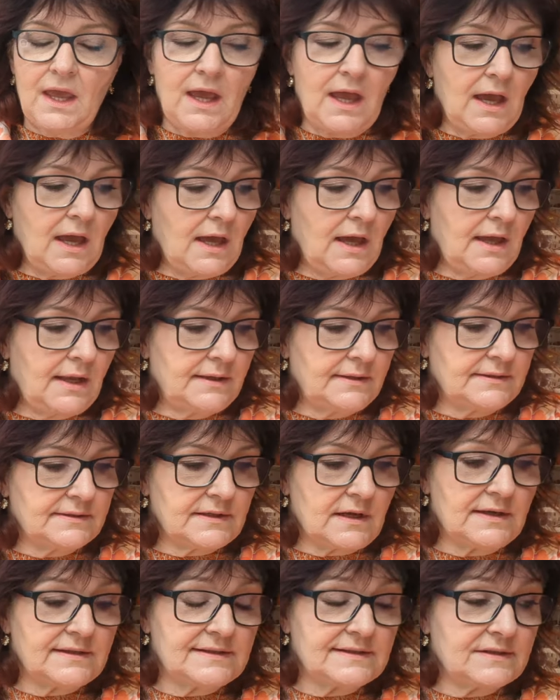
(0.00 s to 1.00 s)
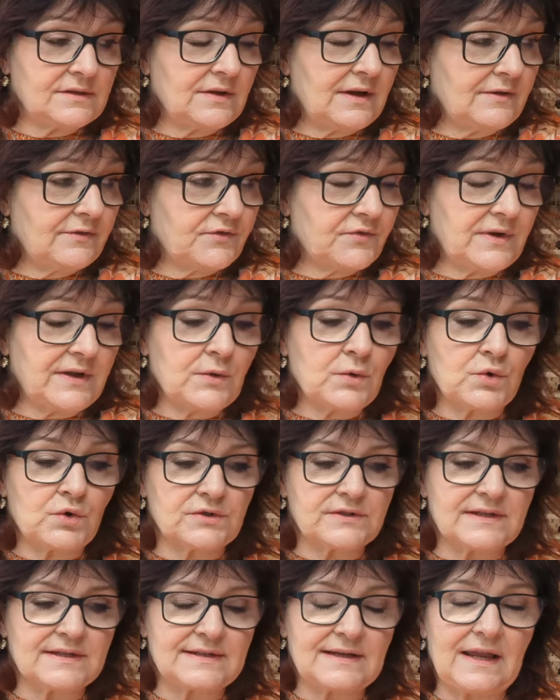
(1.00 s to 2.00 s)
and I still have
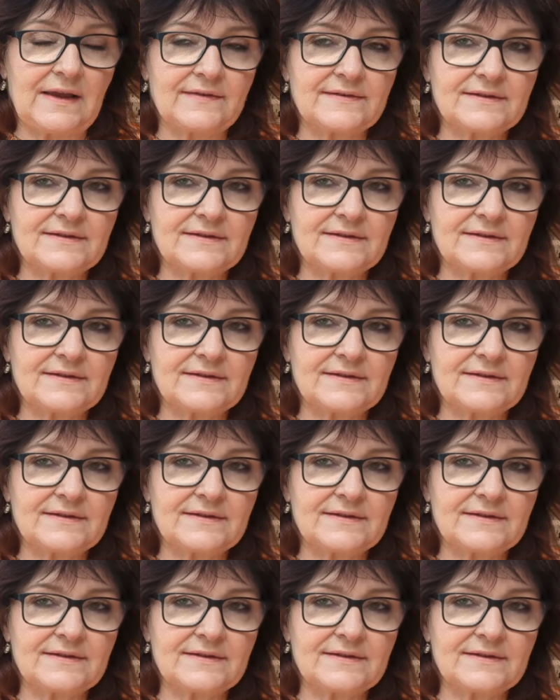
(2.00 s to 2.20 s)
3/4 left.